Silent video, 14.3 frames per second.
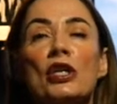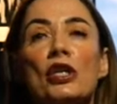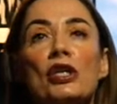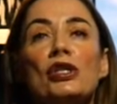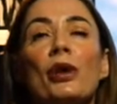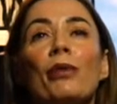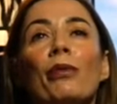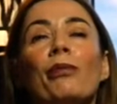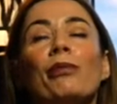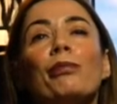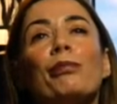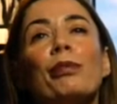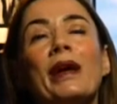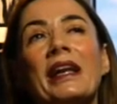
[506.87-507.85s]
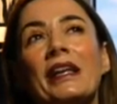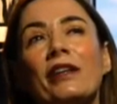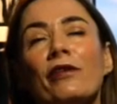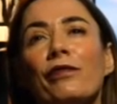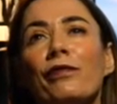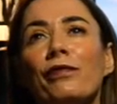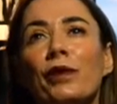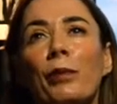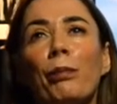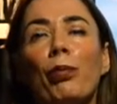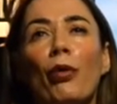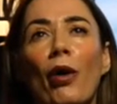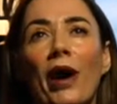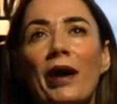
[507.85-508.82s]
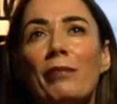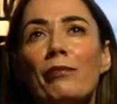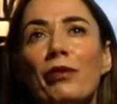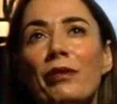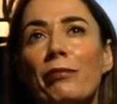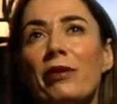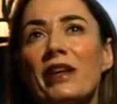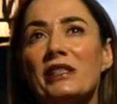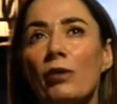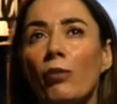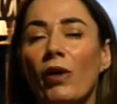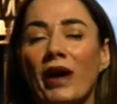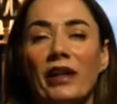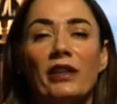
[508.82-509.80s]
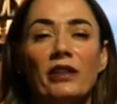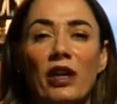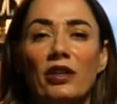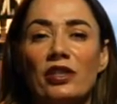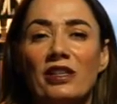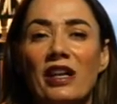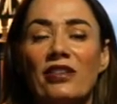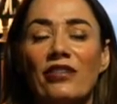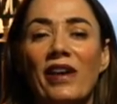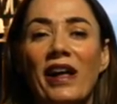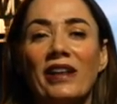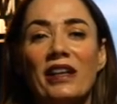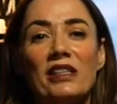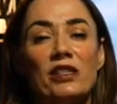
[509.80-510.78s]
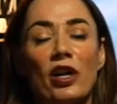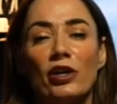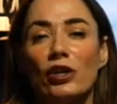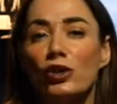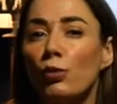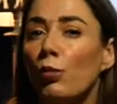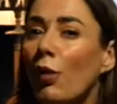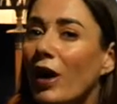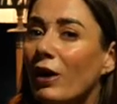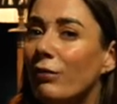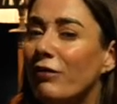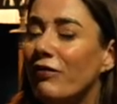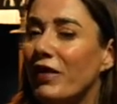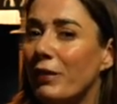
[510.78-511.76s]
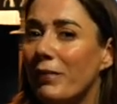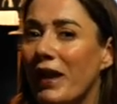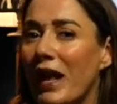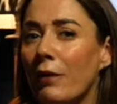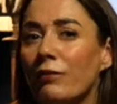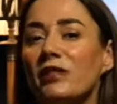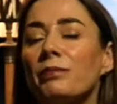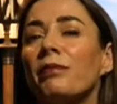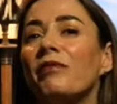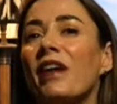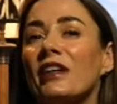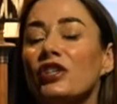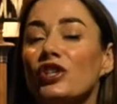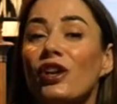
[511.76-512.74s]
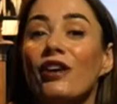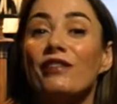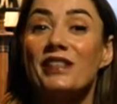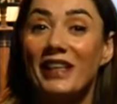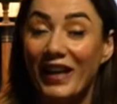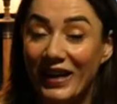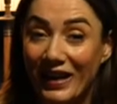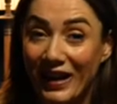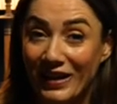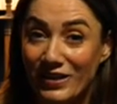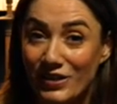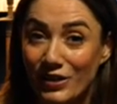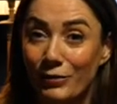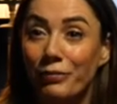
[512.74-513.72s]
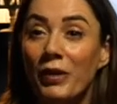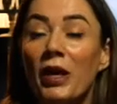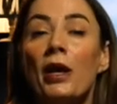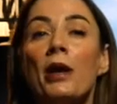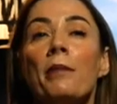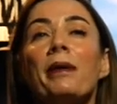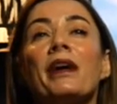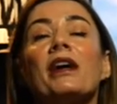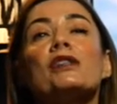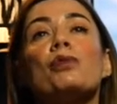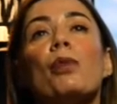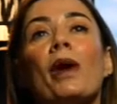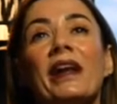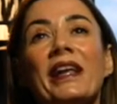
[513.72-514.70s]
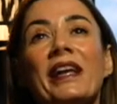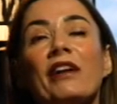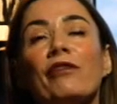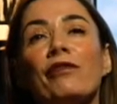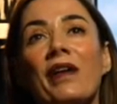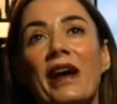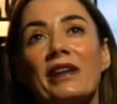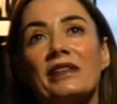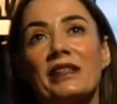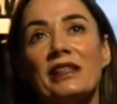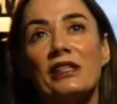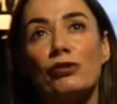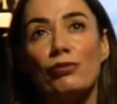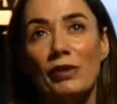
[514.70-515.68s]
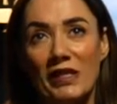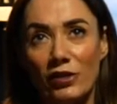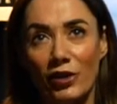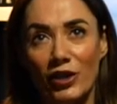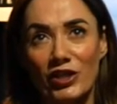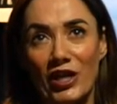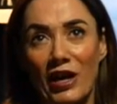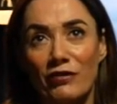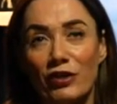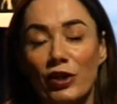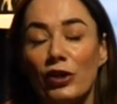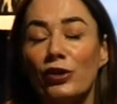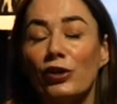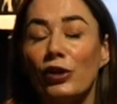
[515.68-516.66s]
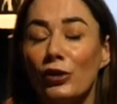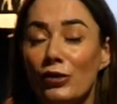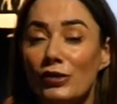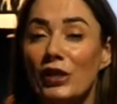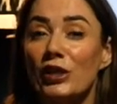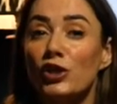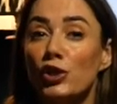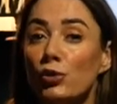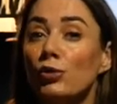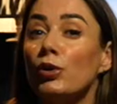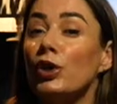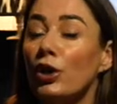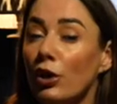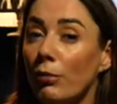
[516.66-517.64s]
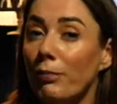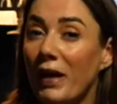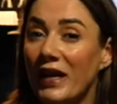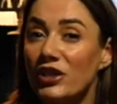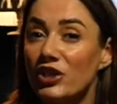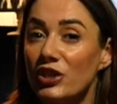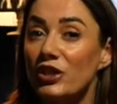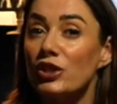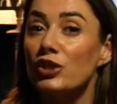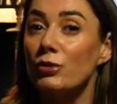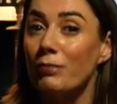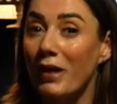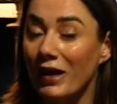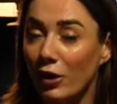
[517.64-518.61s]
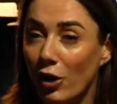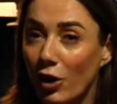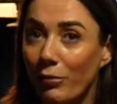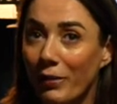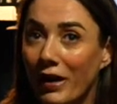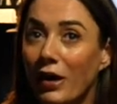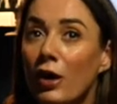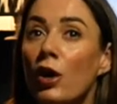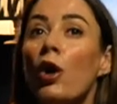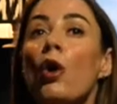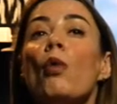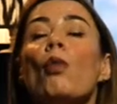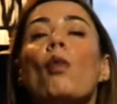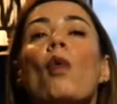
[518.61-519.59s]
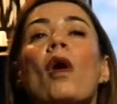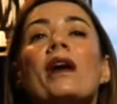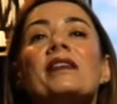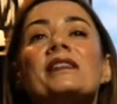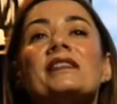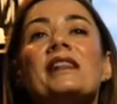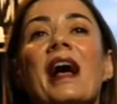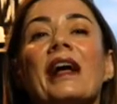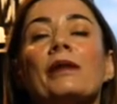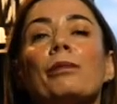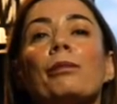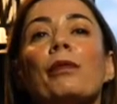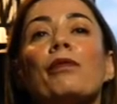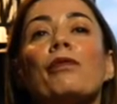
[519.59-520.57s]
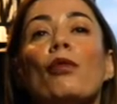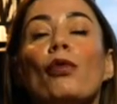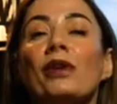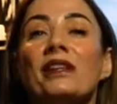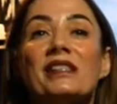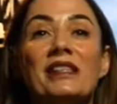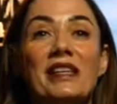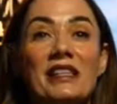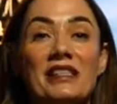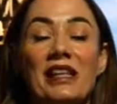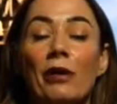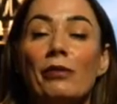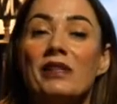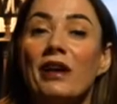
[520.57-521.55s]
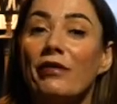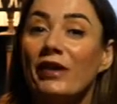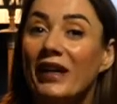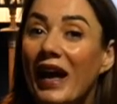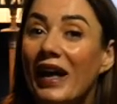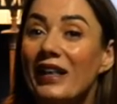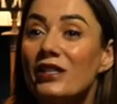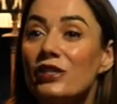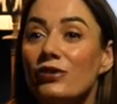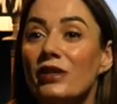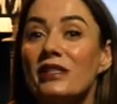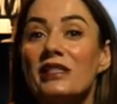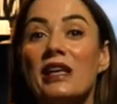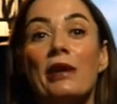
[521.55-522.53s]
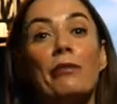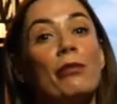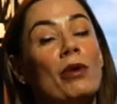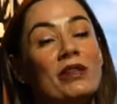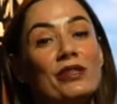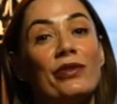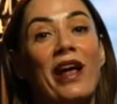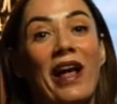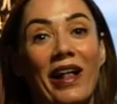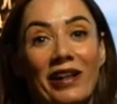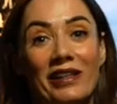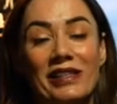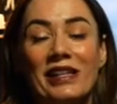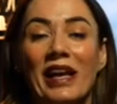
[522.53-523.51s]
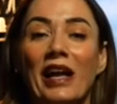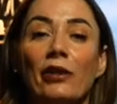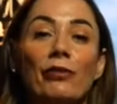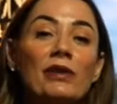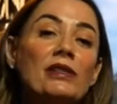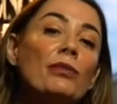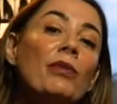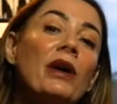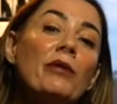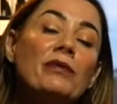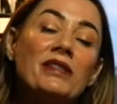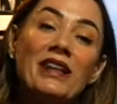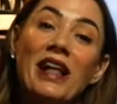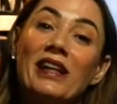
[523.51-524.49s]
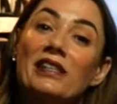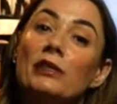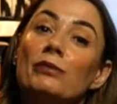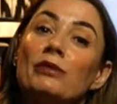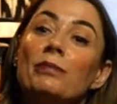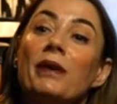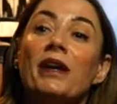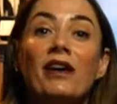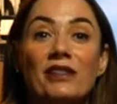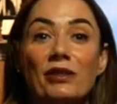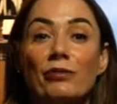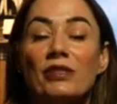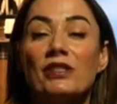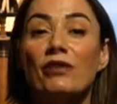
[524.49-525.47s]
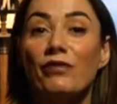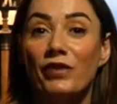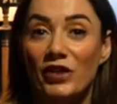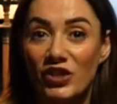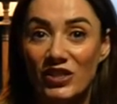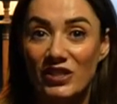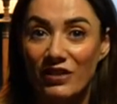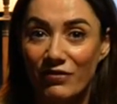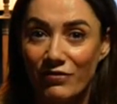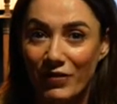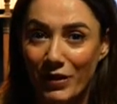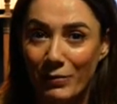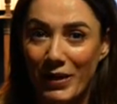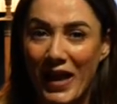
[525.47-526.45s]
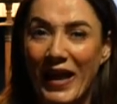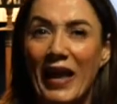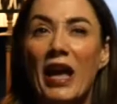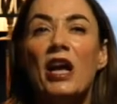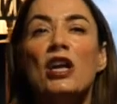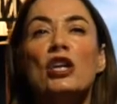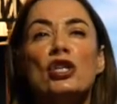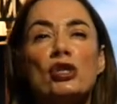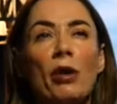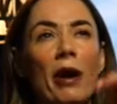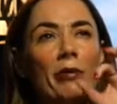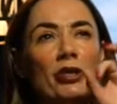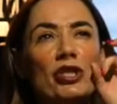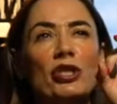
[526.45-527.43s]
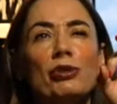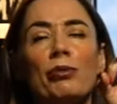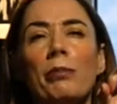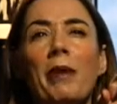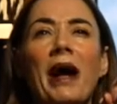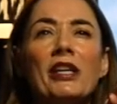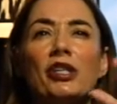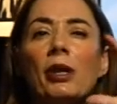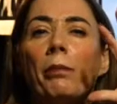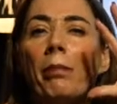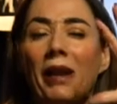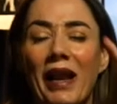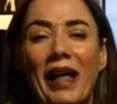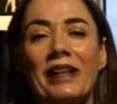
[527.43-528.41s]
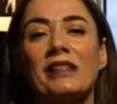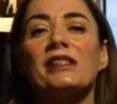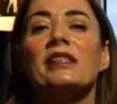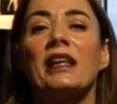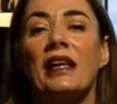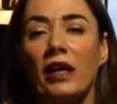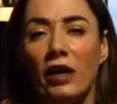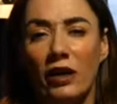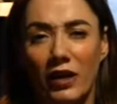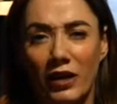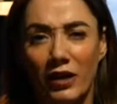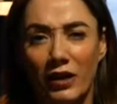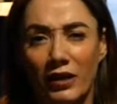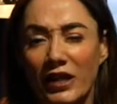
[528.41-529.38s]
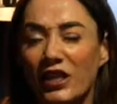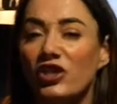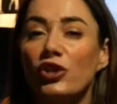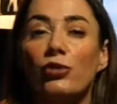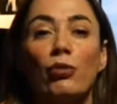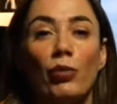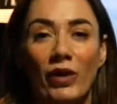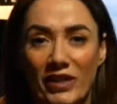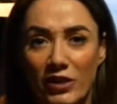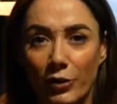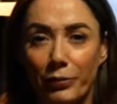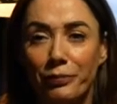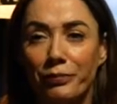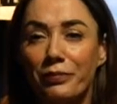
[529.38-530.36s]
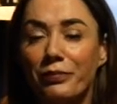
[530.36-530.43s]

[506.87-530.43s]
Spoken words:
So really the primary reason why Dr. Des Fernandez started to work with vitamin A was the prevention of skin cancer, because what he had found in his research after losing 2 young patients to melanoma was that before the skin cell was ever cancerous, it was unhealthy. And the reason why it was unhealthy was because it was deficient in vitamin A. So I want you to imagine a plant sitting on a kitchen window.